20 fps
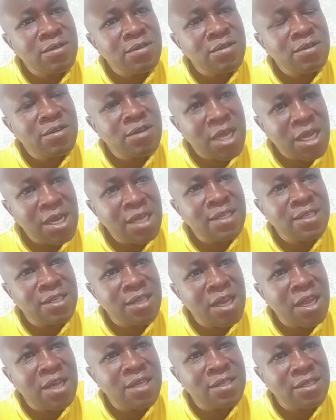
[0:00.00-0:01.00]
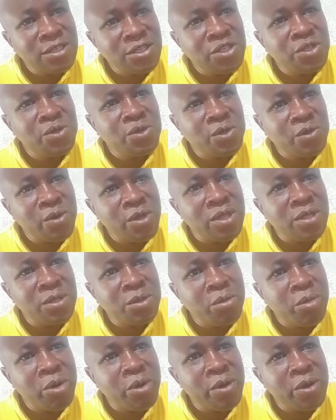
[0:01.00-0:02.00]
Raila still has issues with this
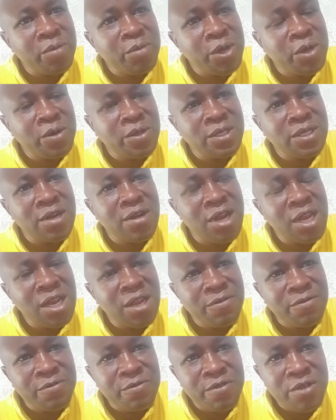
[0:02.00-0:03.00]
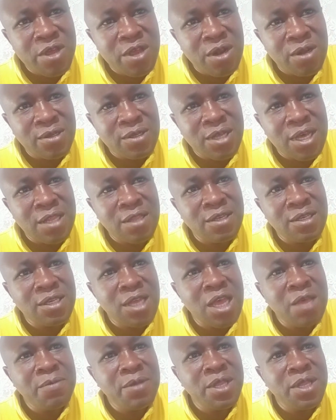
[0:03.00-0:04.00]
boy, because Raila feels at the
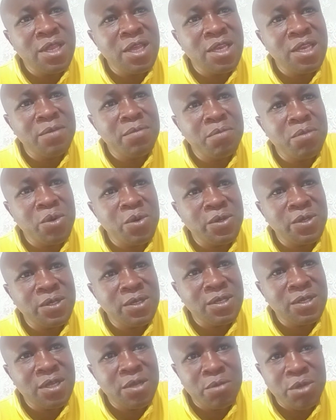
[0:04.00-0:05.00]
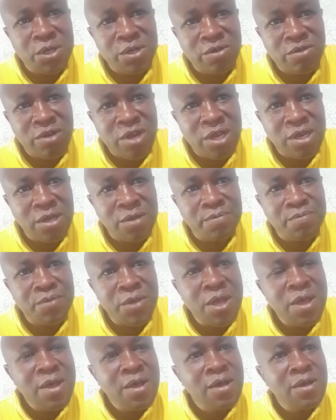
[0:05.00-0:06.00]
time he needed him most, he betrayed him.
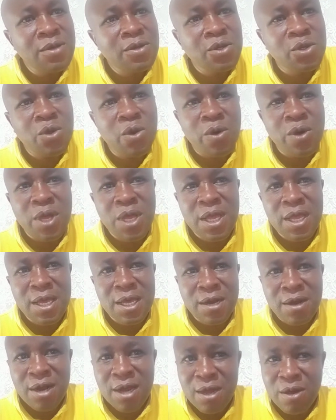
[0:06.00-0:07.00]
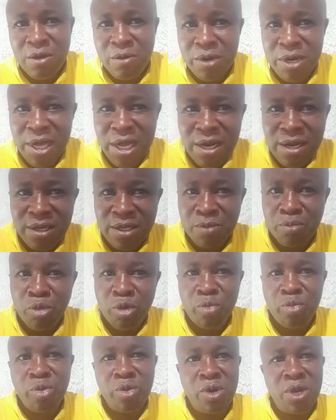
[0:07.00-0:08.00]
So Eddie is
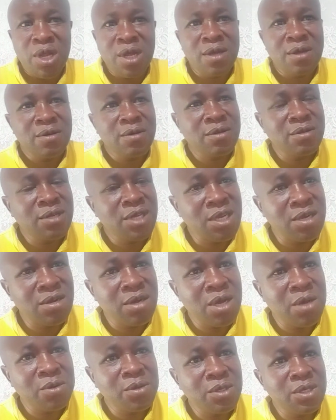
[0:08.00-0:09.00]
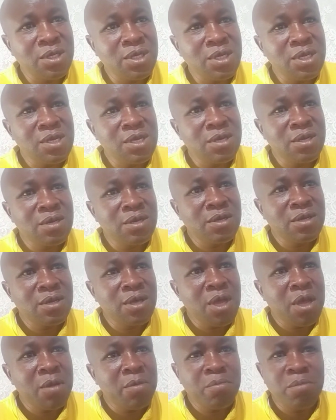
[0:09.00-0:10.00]
popular on the ground,
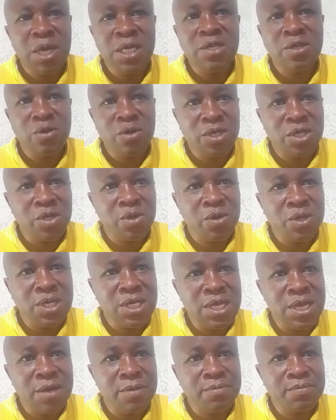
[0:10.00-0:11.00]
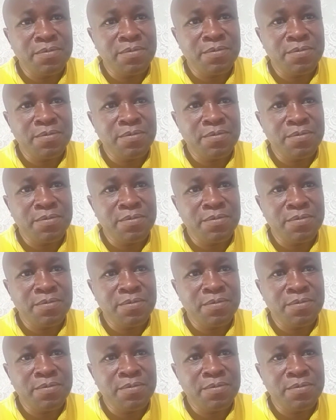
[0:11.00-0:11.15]
but not in ODM.